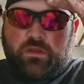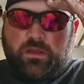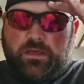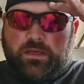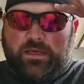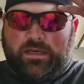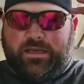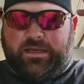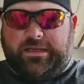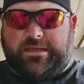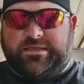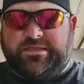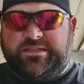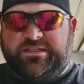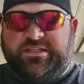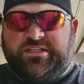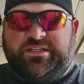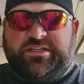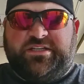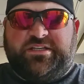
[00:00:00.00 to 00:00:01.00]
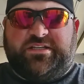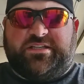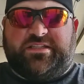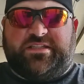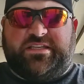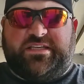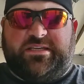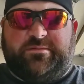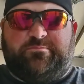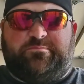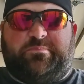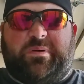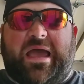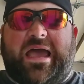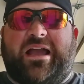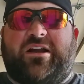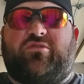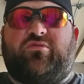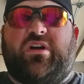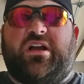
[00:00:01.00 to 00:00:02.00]
The
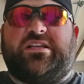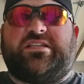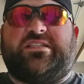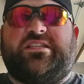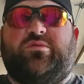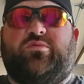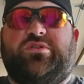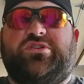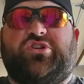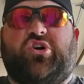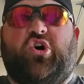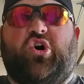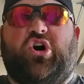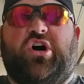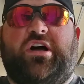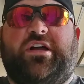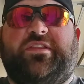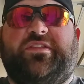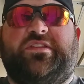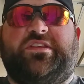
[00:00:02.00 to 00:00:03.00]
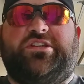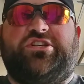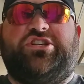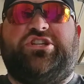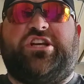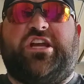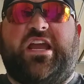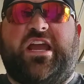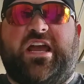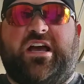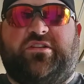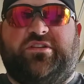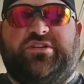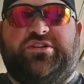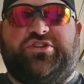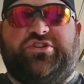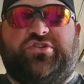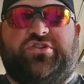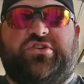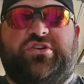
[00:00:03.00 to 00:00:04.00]
backrest that was on the
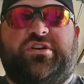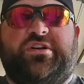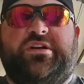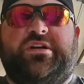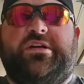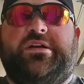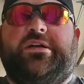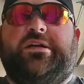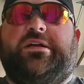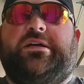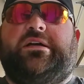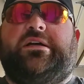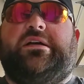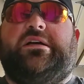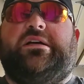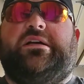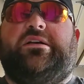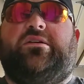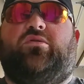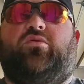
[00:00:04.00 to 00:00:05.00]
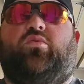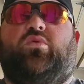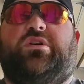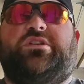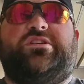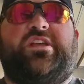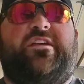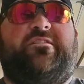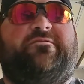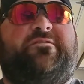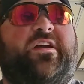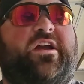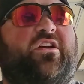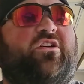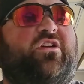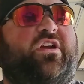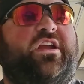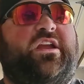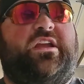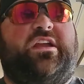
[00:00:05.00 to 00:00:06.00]
Challenger was a
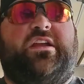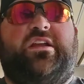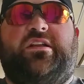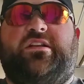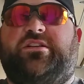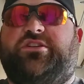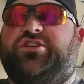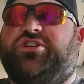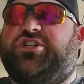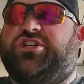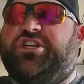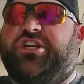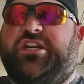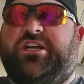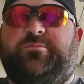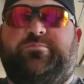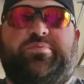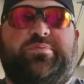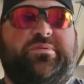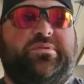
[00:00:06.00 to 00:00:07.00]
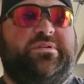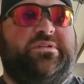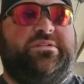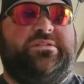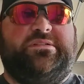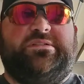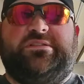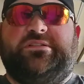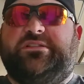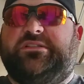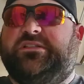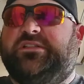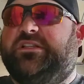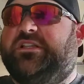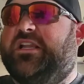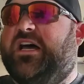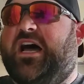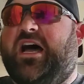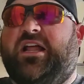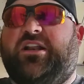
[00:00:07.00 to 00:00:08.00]
very cheap,
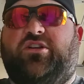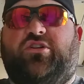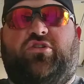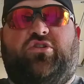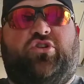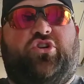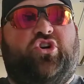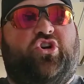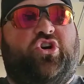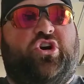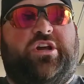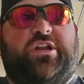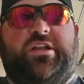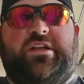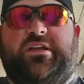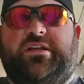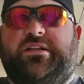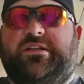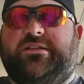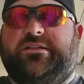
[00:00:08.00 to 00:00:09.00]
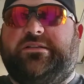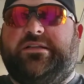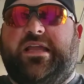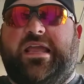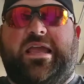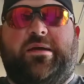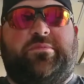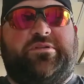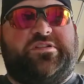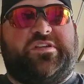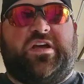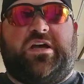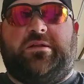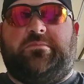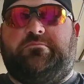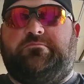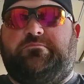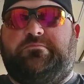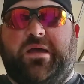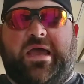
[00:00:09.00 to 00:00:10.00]
not good
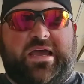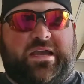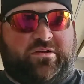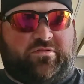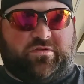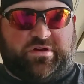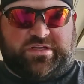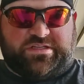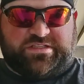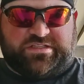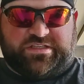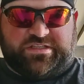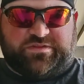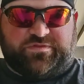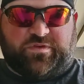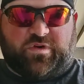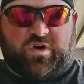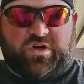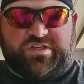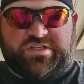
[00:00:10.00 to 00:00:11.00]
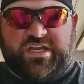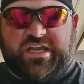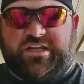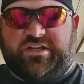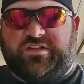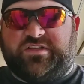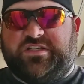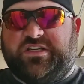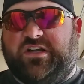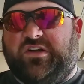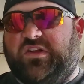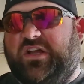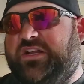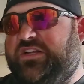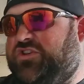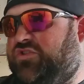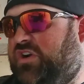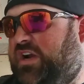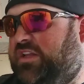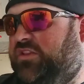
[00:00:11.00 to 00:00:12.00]
Amazon backrest as far as I could tell. I
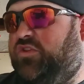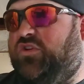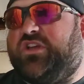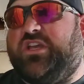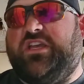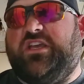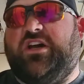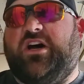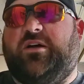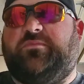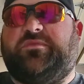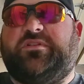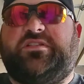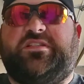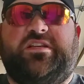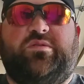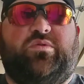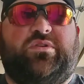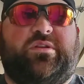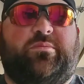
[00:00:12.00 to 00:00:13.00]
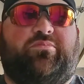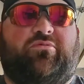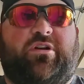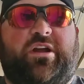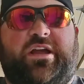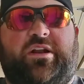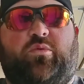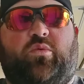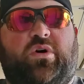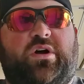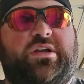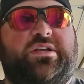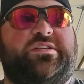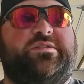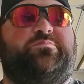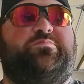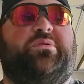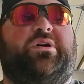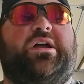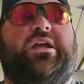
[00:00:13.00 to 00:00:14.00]
tried looking up to see what the brand
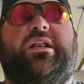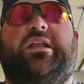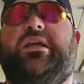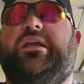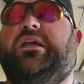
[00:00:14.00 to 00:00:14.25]
was, but